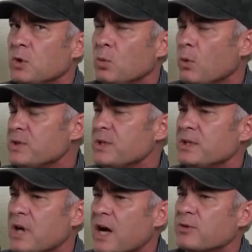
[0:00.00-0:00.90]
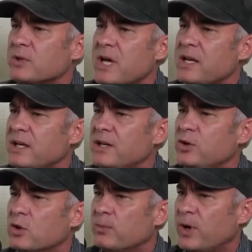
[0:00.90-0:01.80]
what was indoctrinated into
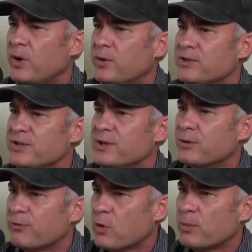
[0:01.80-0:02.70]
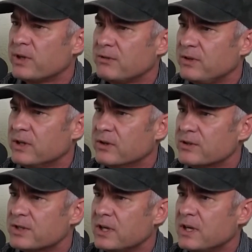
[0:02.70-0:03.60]
your bones in your formative
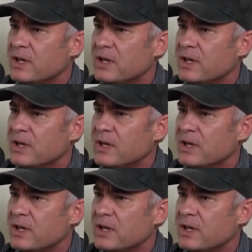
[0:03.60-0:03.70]
years